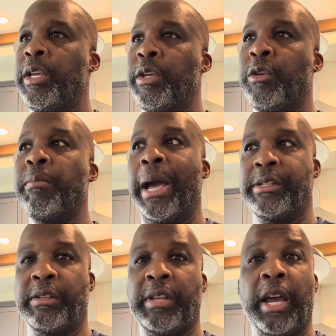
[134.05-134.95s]
You might
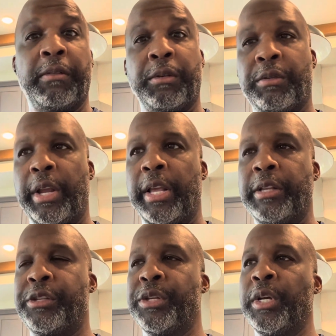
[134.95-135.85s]
just have a
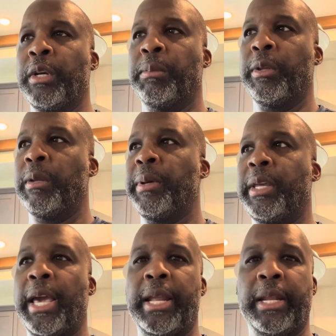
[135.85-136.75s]
wrench, but the
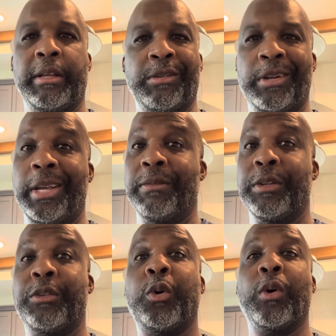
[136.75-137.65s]
mechanic is going to have a
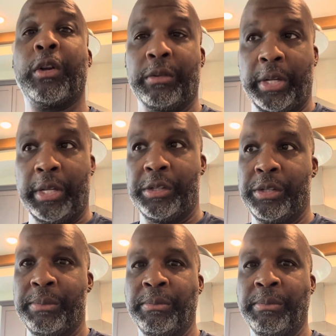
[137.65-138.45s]
torque wrench.